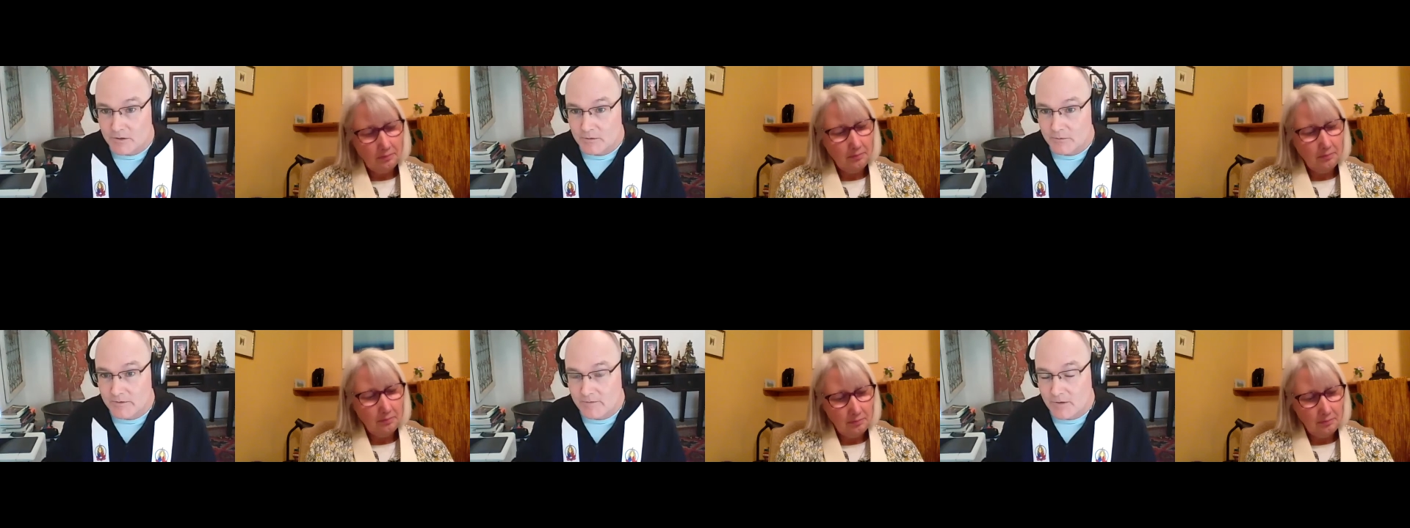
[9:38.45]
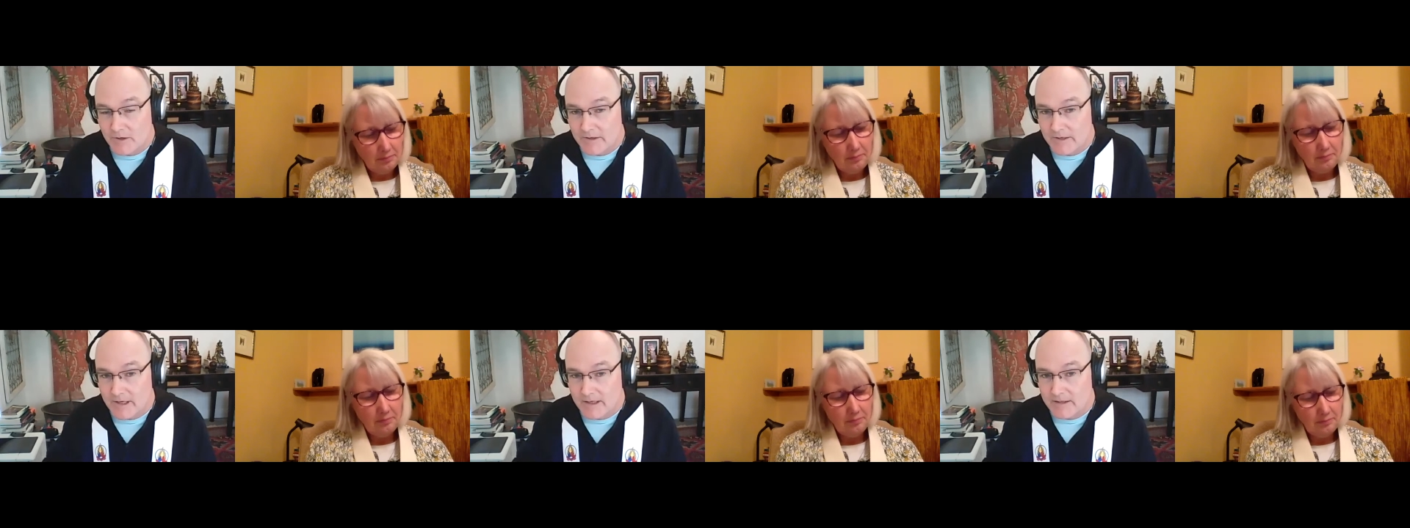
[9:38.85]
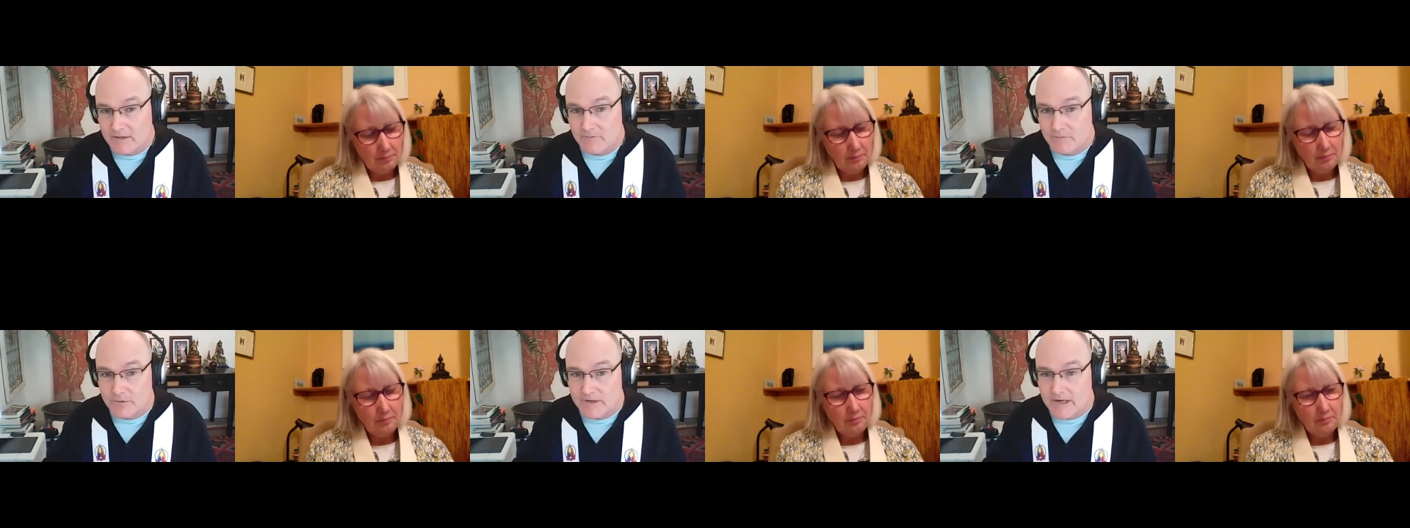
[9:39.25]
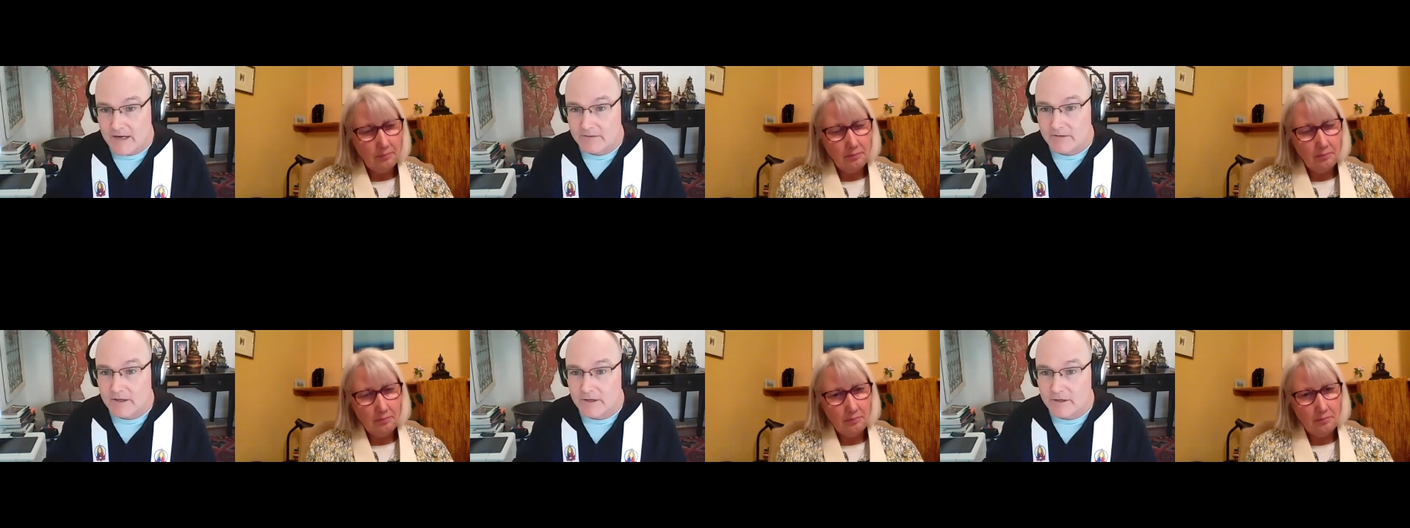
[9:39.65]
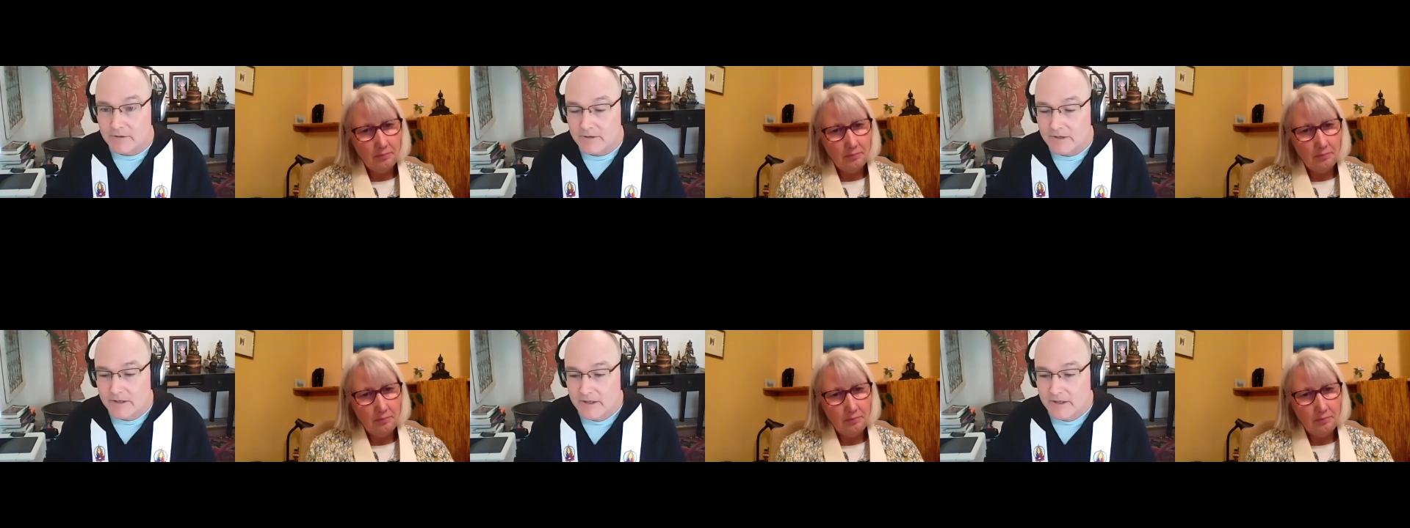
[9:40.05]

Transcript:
Speaker 1: We've got that for download,